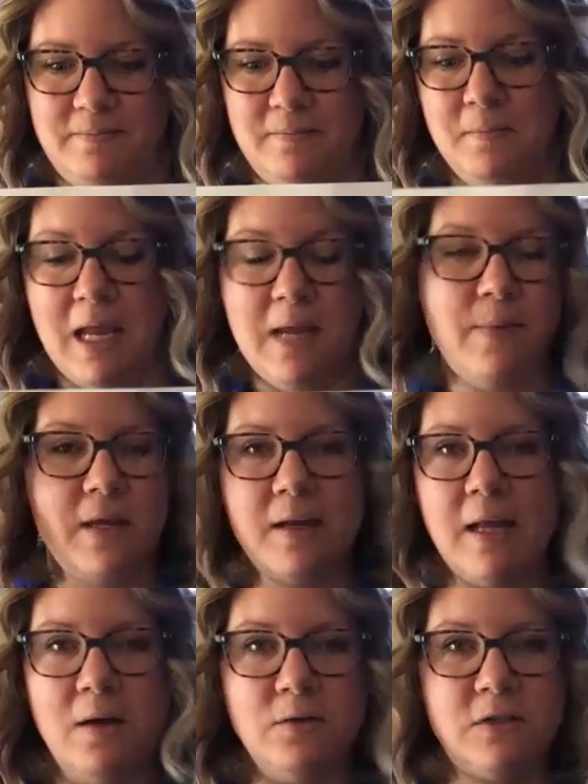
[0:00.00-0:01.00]
maybe
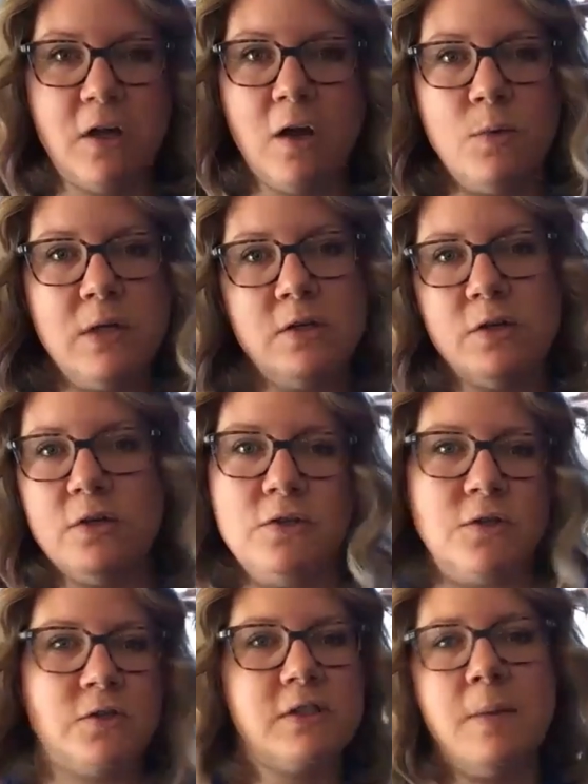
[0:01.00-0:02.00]
announce our
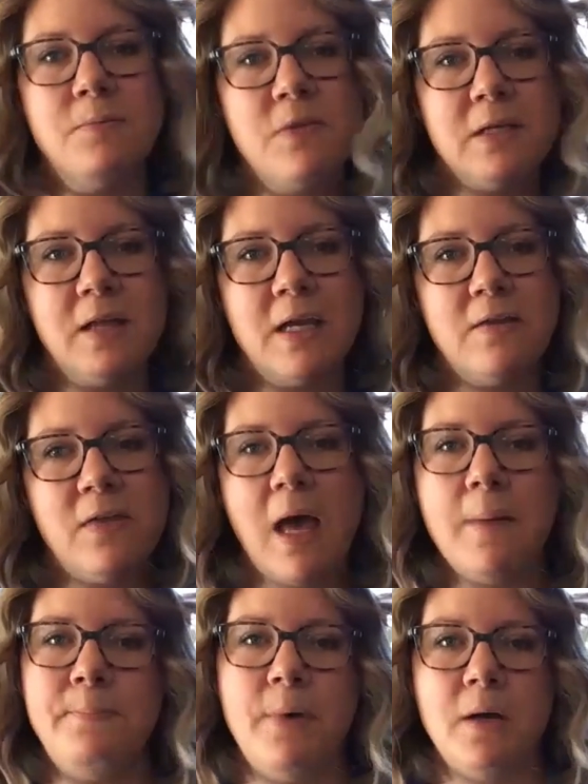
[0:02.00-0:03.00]
winners or something like
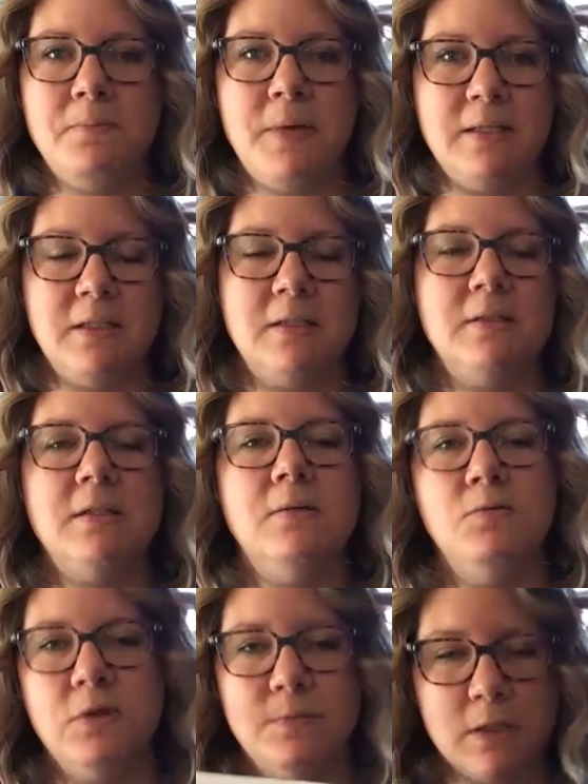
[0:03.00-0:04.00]
that. But
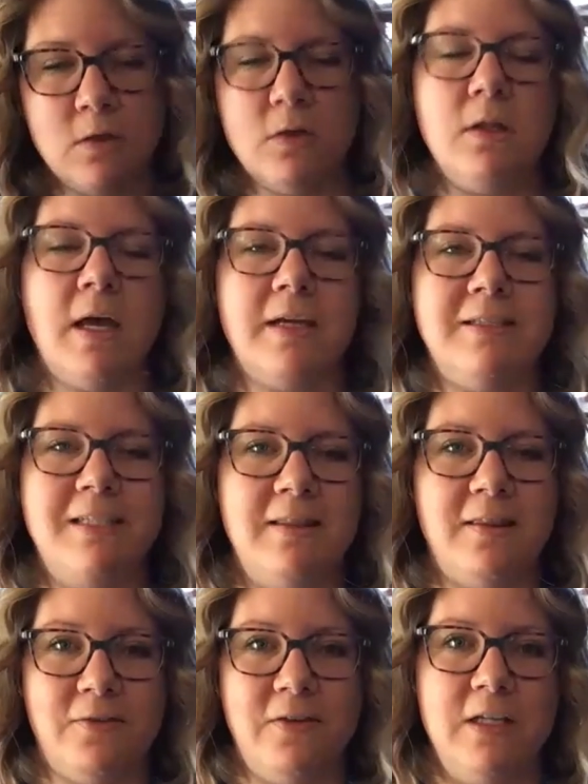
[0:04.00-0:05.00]
basically, we've been
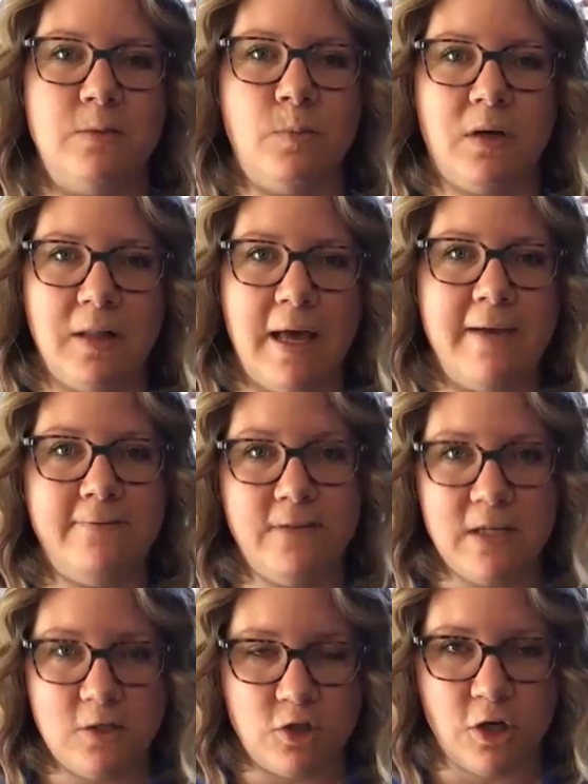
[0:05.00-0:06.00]
utilizing the Facebook Live
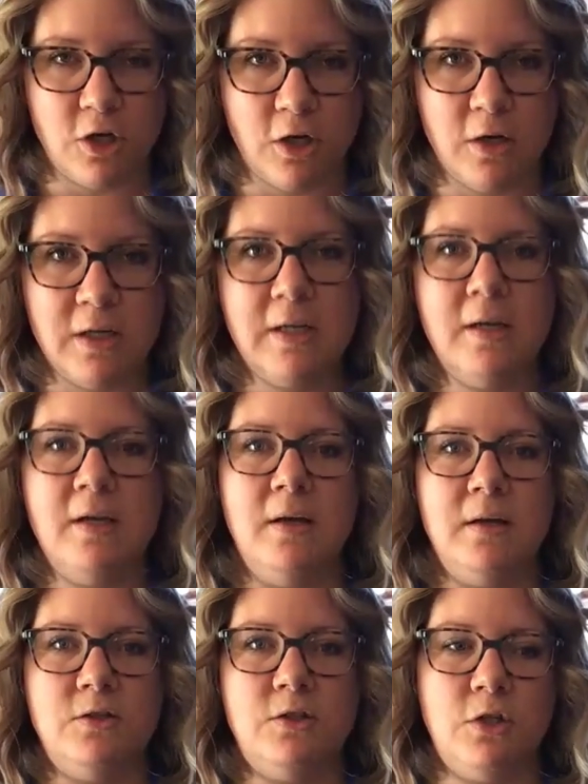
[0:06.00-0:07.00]
feature
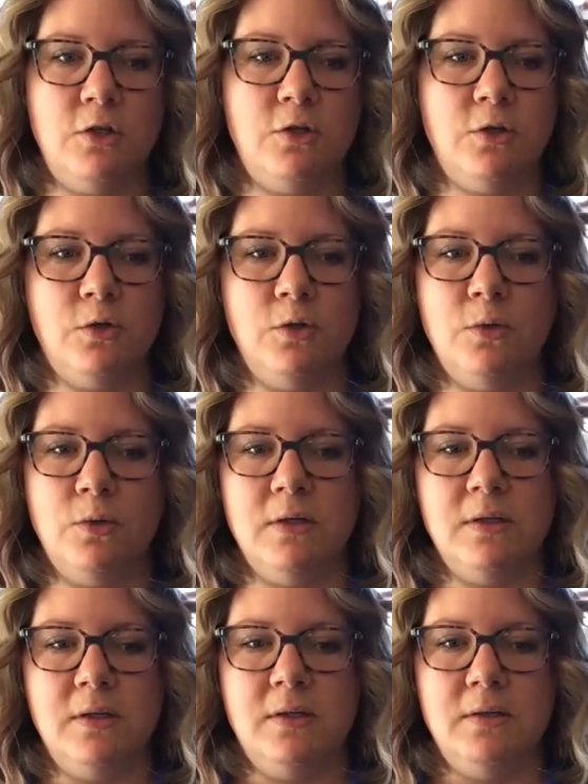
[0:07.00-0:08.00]
to
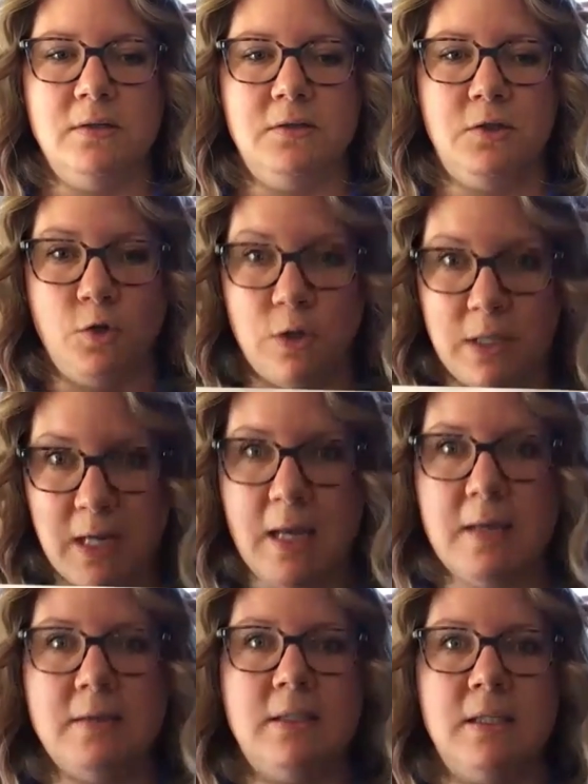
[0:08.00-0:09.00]

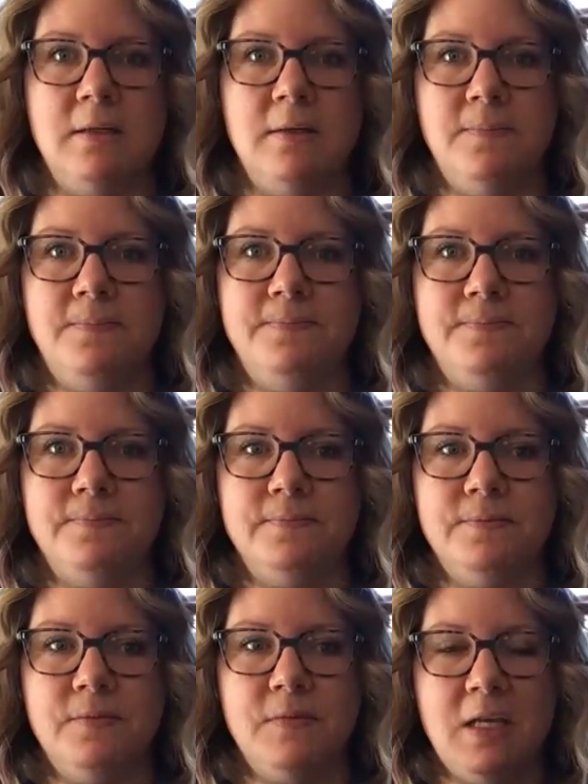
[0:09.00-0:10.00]
create
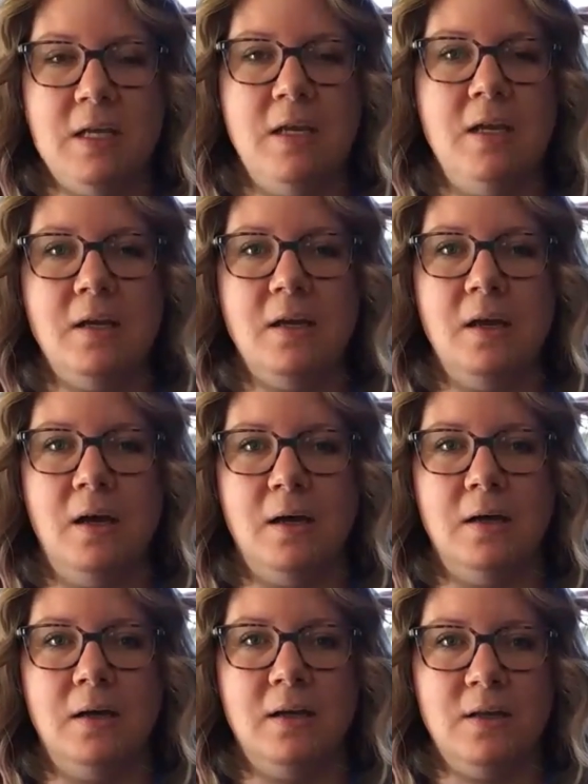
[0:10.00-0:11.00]
the
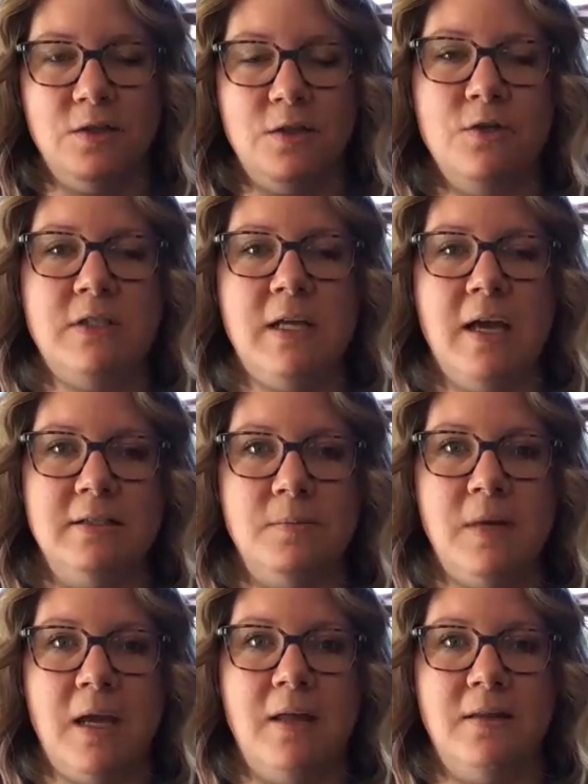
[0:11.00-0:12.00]

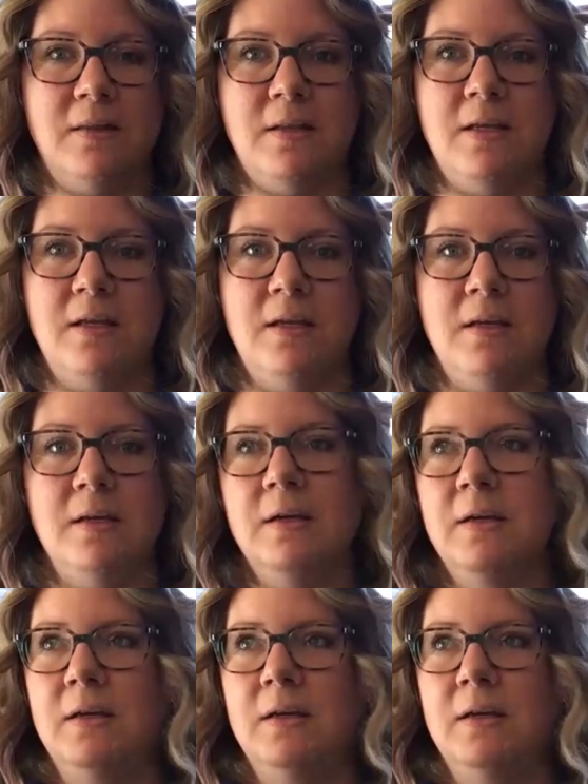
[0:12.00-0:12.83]
enthusiasm and the